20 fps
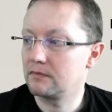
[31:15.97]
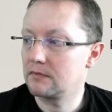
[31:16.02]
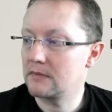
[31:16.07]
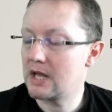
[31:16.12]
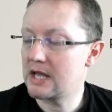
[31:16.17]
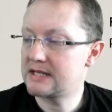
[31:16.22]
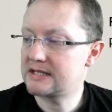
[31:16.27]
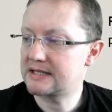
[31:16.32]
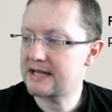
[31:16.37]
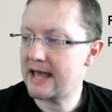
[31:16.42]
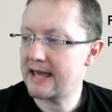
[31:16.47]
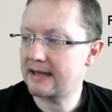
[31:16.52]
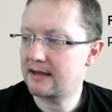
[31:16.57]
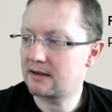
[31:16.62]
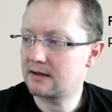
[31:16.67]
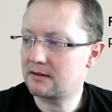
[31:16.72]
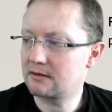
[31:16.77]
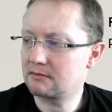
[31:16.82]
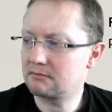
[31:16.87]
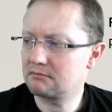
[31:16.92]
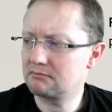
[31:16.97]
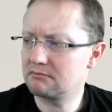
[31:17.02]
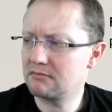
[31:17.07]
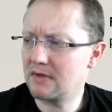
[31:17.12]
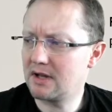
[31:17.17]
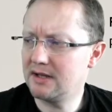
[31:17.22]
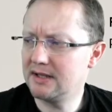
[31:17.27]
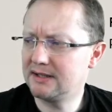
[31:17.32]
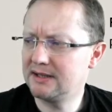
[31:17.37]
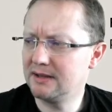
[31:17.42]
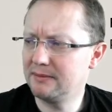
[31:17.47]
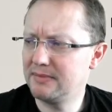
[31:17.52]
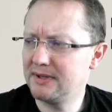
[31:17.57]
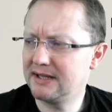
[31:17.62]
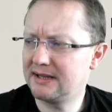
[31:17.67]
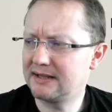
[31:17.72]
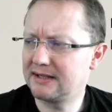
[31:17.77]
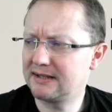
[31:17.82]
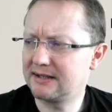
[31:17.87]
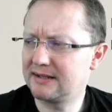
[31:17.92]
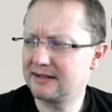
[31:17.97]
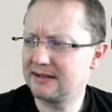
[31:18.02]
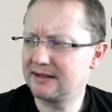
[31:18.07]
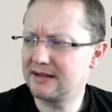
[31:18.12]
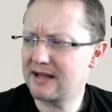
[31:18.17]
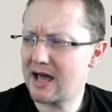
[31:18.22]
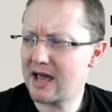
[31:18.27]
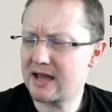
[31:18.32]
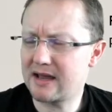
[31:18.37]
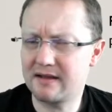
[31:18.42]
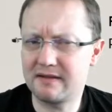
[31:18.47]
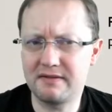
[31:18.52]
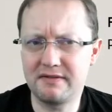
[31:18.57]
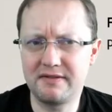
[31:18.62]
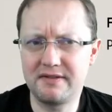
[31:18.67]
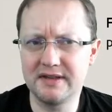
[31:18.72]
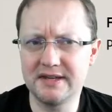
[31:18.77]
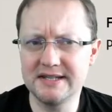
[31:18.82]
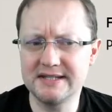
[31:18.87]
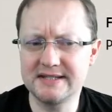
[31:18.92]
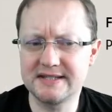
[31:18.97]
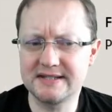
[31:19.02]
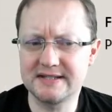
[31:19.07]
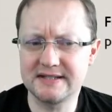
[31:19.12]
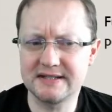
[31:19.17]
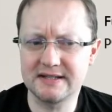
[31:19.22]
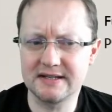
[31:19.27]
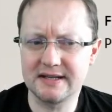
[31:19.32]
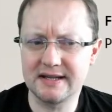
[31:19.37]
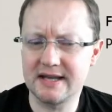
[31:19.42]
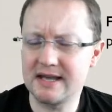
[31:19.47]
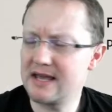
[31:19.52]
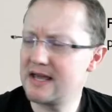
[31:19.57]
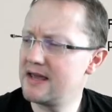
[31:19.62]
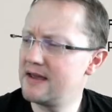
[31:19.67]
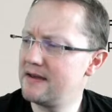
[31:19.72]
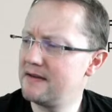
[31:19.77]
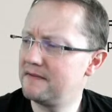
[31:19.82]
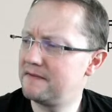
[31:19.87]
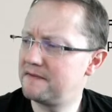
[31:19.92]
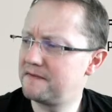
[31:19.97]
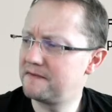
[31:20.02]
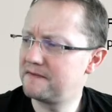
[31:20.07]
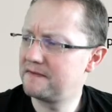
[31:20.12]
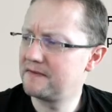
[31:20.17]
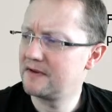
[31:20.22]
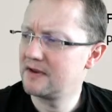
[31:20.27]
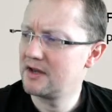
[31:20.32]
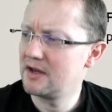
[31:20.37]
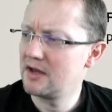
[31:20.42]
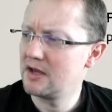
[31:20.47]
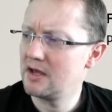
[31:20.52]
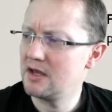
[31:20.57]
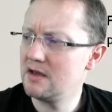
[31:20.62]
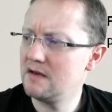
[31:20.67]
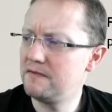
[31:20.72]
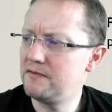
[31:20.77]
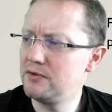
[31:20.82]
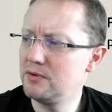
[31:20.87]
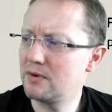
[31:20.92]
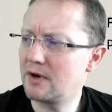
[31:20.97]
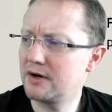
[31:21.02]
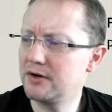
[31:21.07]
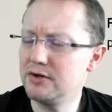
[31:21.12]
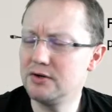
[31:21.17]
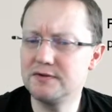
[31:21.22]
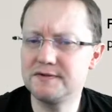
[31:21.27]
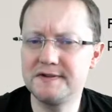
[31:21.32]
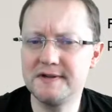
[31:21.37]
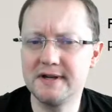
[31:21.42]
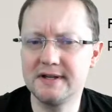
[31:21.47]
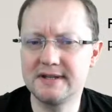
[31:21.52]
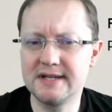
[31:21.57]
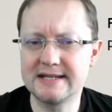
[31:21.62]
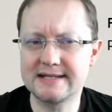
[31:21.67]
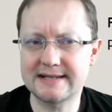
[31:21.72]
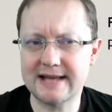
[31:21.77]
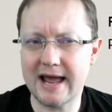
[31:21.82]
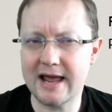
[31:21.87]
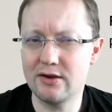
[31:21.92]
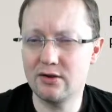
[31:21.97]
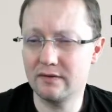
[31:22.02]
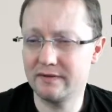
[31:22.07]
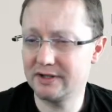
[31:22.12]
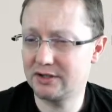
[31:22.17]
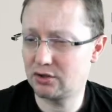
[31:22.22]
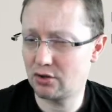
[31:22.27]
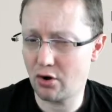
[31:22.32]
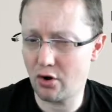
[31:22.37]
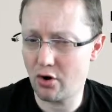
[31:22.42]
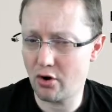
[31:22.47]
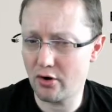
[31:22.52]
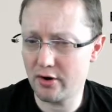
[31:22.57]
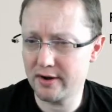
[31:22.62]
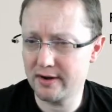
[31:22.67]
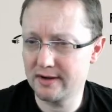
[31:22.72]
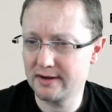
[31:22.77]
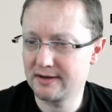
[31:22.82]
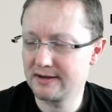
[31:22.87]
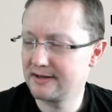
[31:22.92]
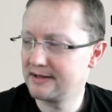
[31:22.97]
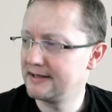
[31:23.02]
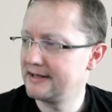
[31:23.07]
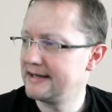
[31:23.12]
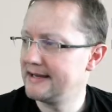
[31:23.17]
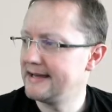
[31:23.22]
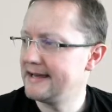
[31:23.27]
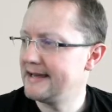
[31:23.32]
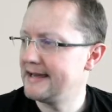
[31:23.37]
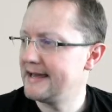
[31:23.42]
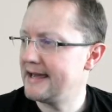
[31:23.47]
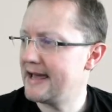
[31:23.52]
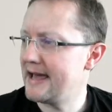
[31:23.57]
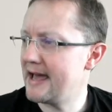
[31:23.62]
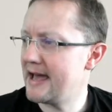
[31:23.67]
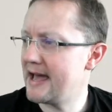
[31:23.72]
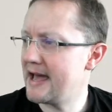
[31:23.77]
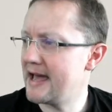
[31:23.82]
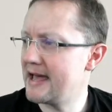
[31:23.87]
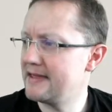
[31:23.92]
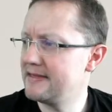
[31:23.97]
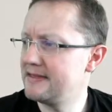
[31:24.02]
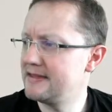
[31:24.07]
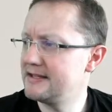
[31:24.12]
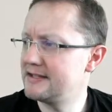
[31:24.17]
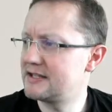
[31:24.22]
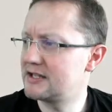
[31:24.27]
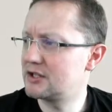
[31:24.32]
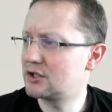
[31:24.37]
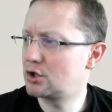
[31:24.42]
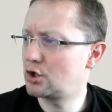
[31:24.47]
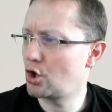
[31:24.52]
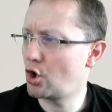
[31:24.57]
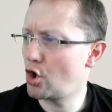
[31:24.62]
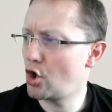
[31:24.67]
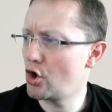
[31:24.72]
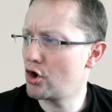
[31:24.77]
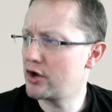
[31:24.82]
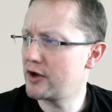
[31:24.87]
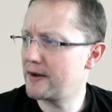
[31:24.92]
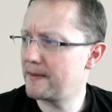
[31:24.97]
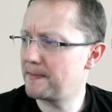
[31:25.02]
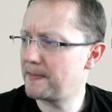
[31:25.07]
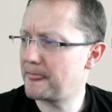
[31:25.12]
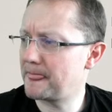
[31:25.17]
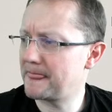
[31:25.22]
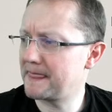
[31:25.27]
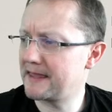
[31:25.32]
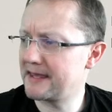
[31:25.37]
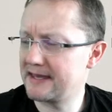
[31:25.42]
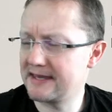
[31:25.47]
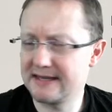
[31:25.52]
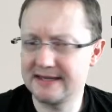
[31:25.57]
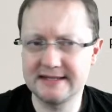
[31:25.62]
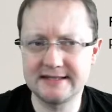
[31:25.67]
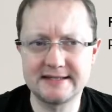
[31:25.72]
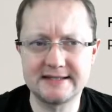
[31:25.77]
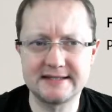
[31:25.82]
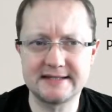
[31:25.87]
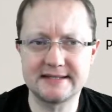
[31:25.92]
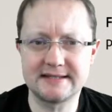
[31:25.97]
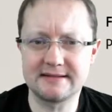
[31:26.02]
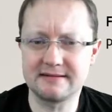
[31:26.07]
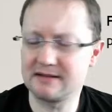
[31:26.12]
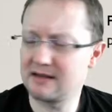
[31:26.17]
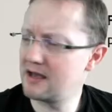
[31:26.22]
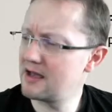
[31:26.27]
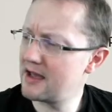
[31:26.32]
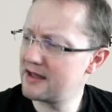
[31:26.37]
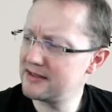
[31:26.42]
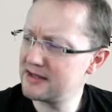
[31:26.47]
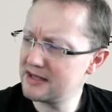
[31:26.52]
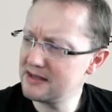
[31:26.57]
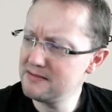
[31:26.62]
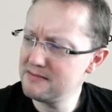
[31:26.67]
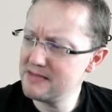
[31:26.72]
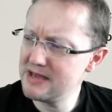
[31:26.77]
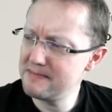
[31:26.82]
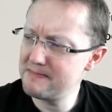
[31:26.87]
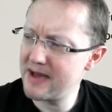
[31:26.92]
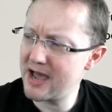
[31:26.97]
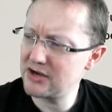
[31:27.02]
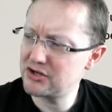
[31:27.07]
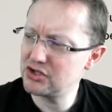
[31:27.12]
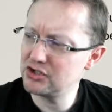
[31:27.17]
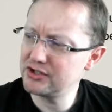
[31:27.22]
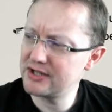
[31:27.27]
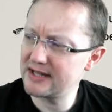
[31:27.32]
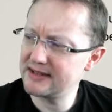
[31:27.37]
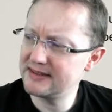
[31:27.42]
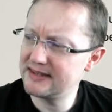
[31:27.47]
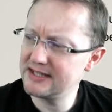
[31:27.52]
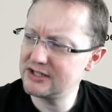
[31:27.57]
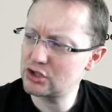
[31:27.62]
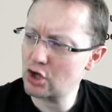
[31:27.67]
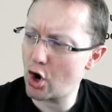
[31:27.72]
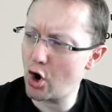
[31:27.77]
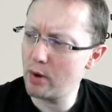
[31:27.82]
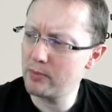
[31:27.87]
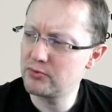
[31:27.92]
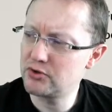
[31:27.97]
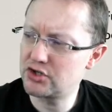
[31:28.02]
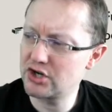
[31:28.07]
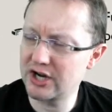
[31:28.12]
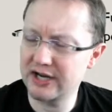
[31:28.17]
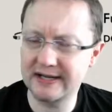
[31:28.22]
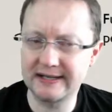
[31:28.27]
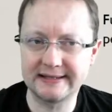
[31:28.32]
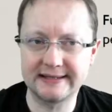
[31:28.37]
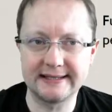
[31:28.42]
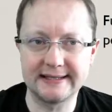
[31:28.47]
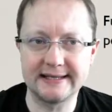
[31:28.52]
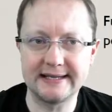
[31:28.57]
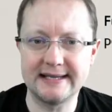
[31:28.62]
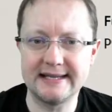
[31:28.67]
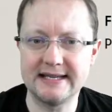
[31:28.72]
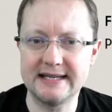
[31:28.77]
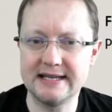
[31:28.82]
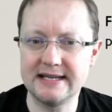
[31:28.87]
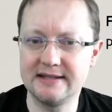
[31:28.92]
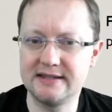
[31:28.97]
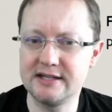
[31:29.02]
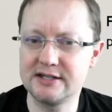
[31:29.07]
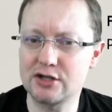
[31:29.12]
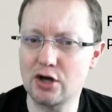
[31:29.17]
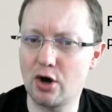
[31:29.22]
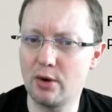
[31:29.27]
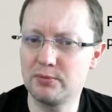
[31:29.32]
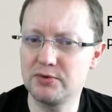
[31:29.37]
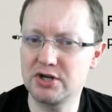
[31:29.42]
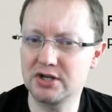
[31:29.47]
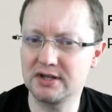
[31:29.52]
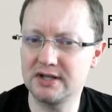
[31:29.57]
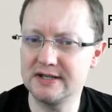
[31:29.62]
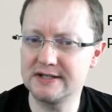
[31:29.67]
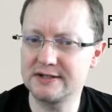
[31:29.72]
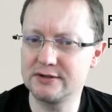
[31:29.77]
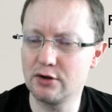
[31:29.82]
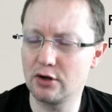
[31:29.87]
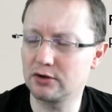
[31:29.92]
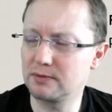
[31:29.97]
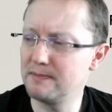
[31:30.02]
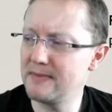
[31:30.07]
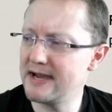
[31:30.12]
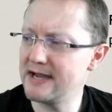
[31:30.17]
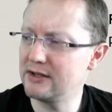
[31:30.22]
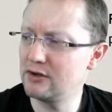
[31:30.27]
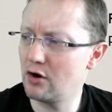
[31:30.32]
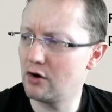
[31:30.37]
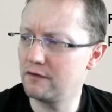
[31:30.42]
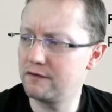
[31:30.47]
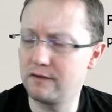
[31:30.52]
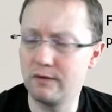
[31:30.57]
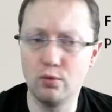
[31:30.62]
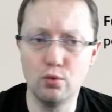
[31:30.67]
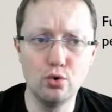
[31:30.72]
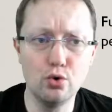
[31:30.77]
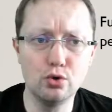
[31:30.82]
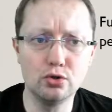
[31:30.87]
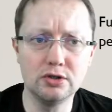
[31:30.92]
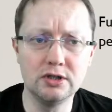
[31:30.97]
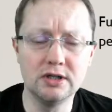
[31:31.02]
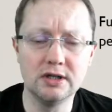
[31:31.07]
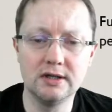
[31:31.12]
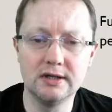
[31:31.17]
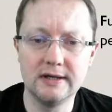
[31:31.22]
It's like a little bit like this. If you are using this kind of a toy, and this toy is, and imagine that this object is not made of wood,